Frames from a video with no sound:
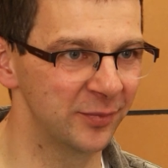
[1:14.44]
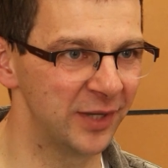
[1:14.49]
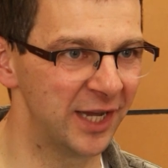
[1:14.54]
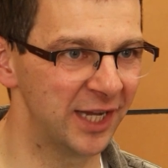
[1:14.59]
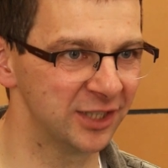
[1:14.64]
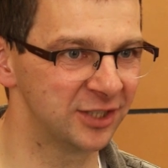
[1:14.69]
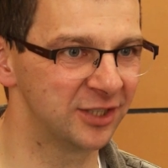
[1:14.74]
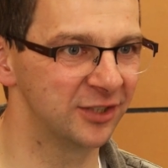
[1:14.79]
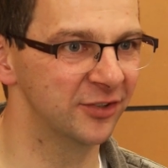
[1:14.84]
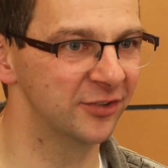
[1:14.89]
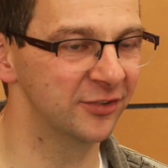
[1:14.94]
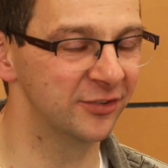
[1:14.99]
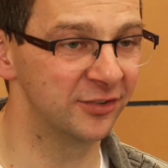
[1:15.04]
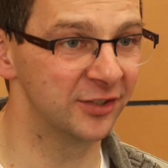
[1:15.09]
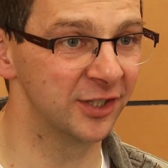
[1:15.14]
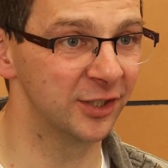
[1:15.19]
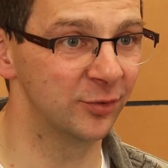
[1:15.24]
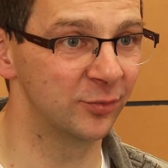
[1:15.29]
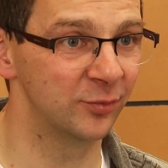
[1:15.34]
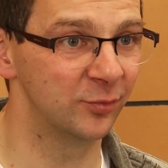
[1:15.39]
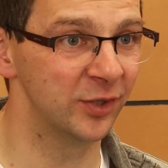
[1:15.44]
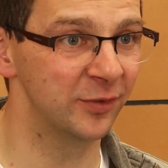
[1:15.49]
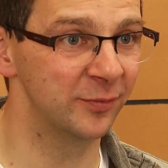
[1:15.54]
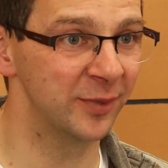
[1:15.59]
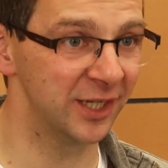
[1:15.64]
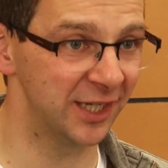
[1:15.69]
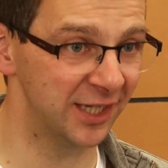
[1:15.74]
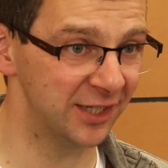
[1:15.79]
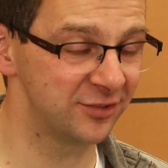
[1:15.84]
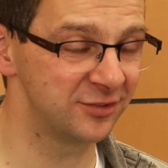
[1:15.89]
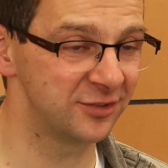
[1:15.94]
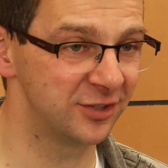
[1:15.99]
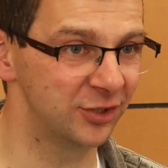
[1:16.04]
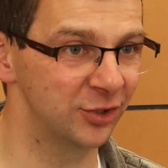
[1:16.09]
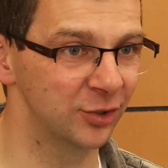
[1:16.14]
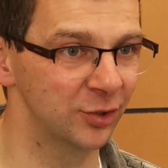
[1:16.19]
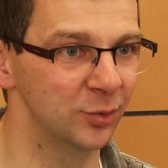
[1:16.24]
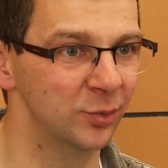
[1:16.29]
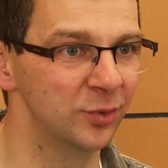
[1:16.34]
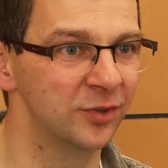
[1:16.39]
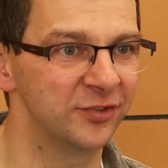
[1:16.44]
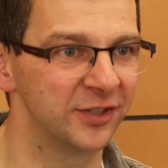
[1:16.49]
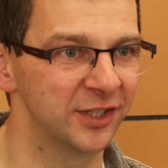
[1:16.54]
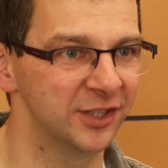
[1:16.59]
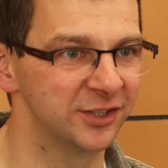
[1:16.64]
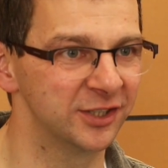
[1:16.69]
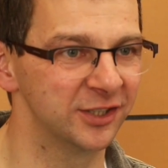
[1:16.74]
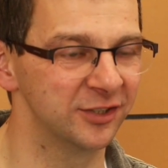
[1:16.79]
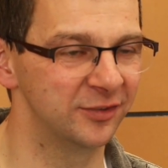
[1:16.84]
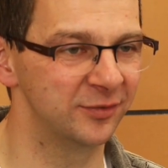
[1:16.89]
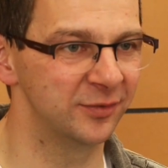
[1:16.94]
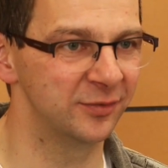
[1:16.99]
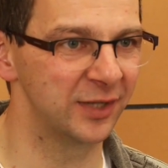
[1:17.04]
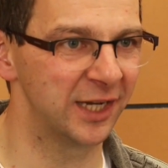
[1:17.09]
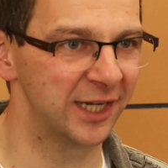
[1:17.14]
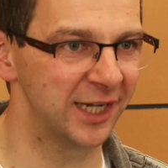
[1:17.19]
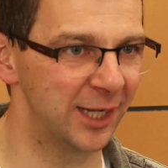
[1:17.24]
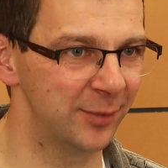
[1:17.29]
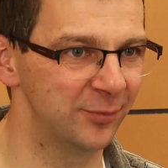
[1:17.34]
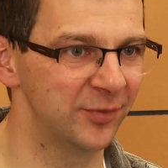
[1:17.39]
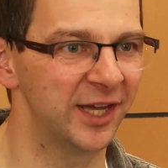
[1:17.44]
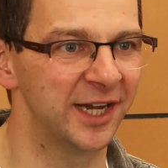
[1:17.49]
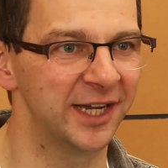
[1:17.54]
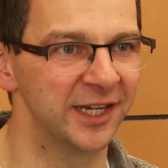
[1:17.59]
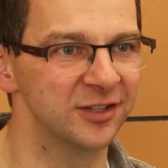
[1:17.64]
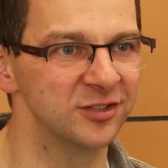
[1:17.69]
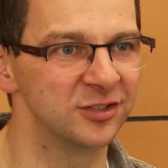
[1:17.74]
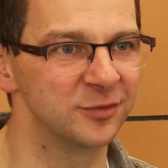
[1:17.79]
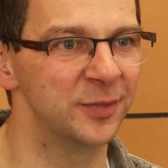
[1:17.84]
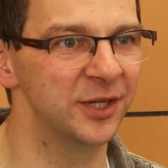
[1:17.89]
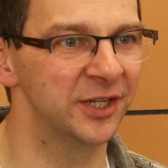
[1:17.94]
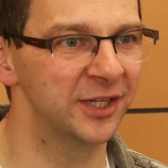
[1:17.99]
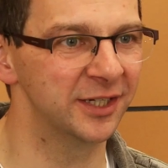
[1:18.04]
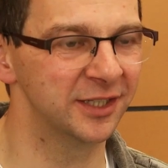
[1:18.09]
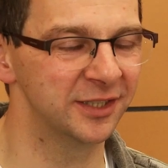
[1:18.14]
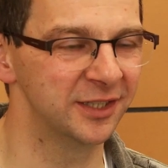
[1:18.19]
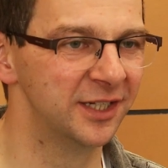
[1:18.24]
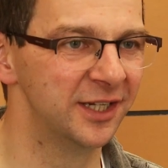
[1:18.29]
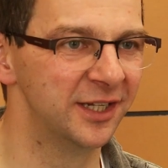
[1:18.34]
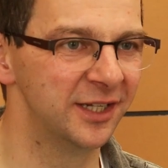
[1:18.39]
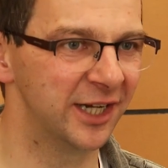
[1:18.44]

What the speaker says: actions that we've been asked to do, such as I am the highest bidder,